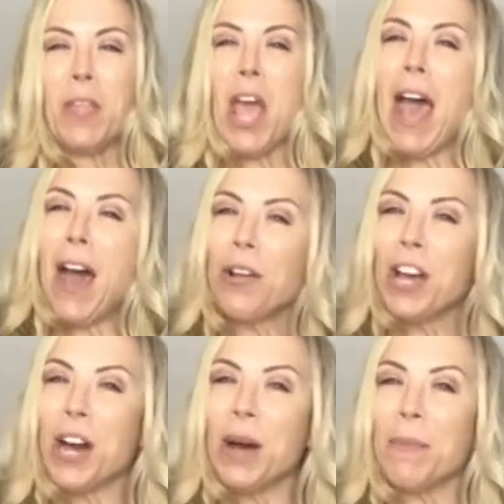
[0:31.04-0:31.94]
how
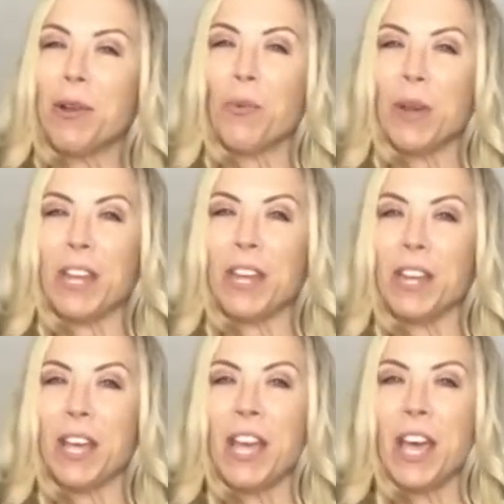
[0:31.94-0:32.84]
come when
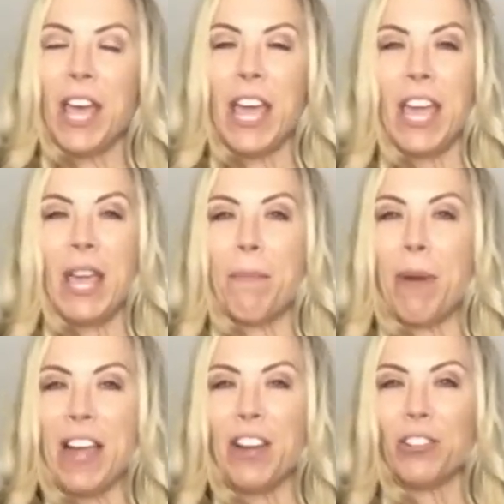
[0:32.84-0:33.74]
a
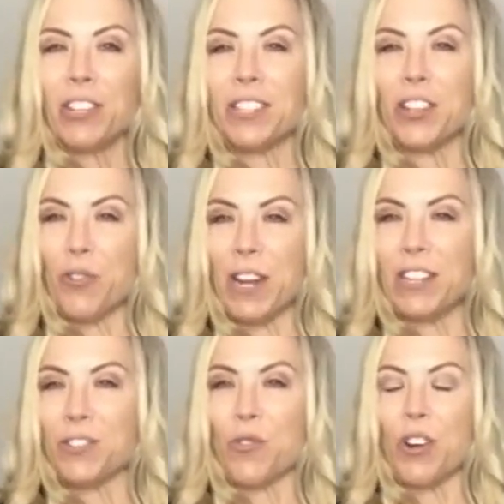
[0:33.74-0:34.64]
buyer looks at their credit
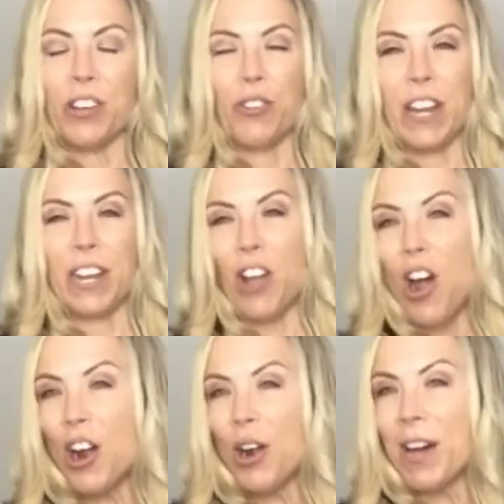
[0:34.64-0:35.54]
score on Credit
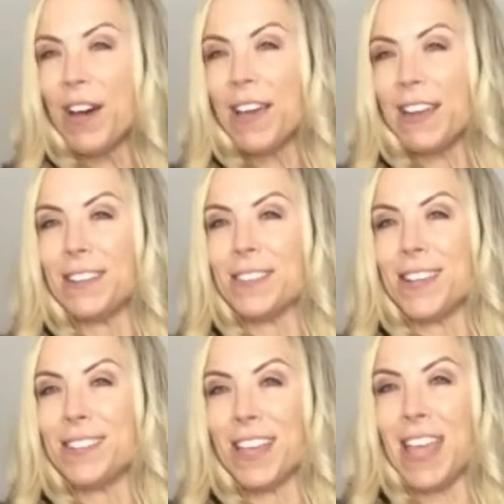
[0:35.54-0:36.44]
Karma and it
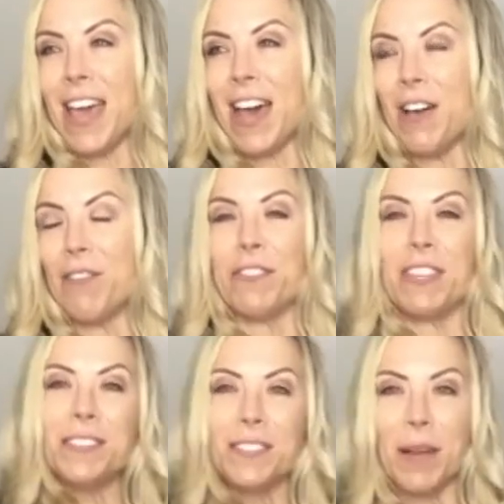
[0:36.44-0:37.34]
says they have
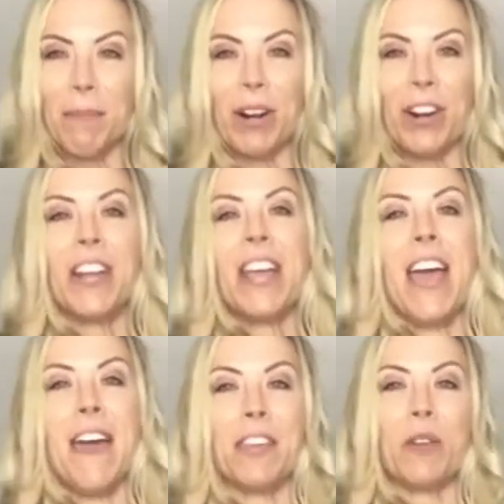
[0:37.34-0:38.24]
this number,
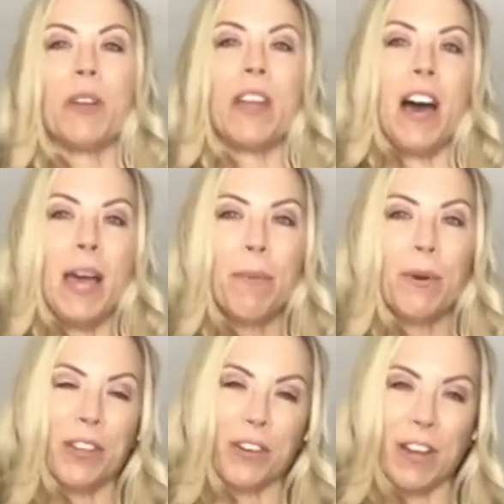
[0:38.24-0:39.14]
and then when I pull
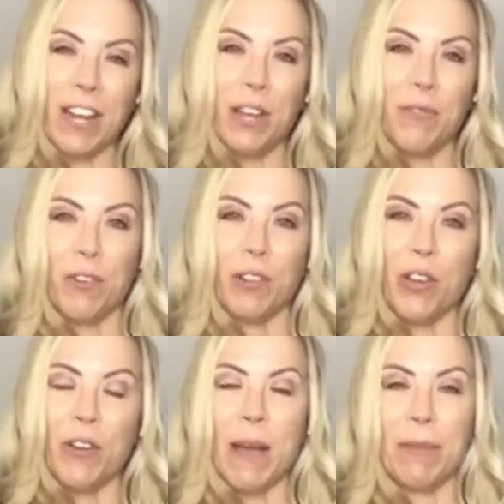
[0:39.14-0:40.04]
their credit for a
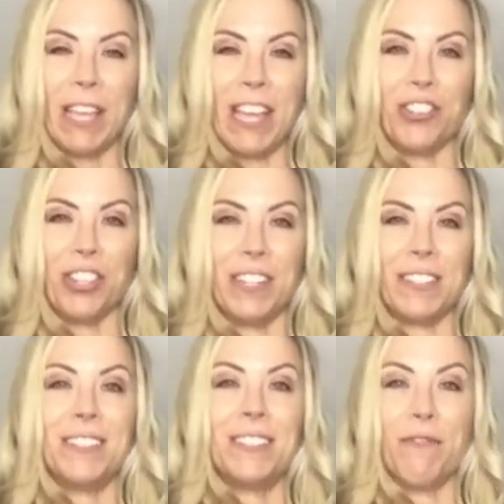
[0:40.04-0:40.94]
loan application, it's
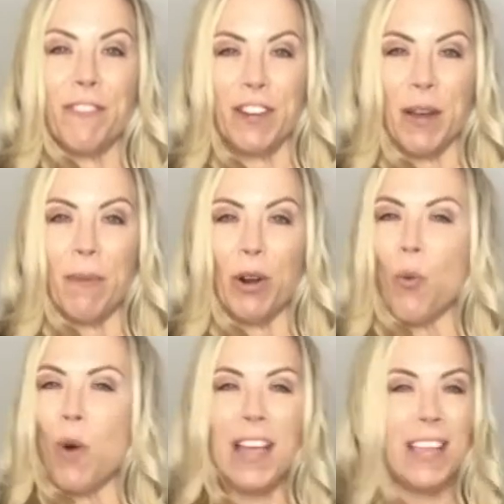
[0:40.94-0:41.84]
a different number?
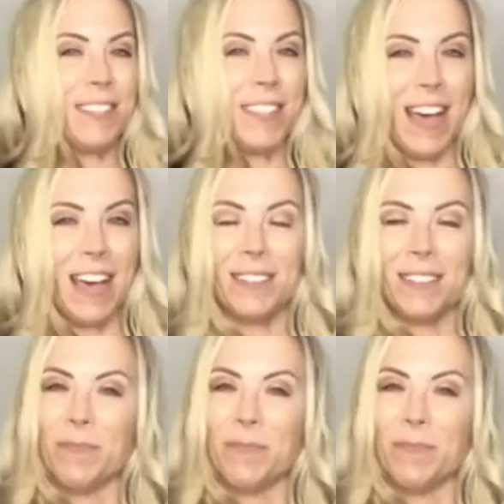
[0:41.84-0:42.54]
Why is that?